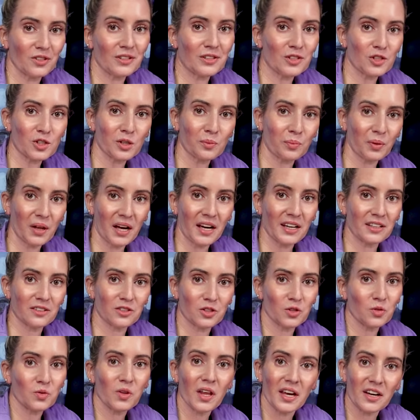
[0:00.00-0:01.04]
You can just apply
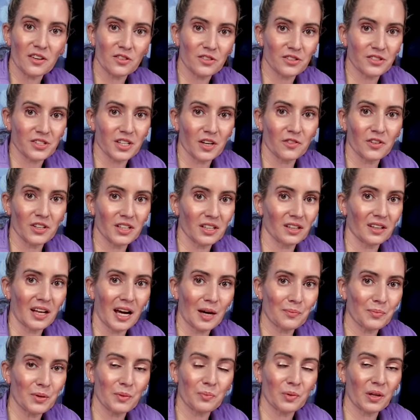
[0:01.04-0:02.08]
two layers of it, and a
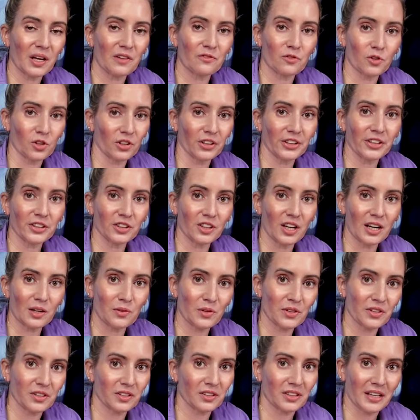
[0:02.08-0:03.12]
lot of people have really good
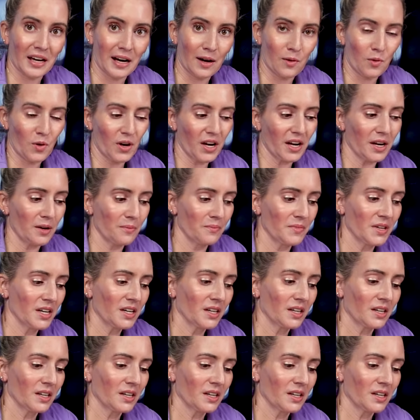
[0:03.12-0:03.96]
luck with it that way.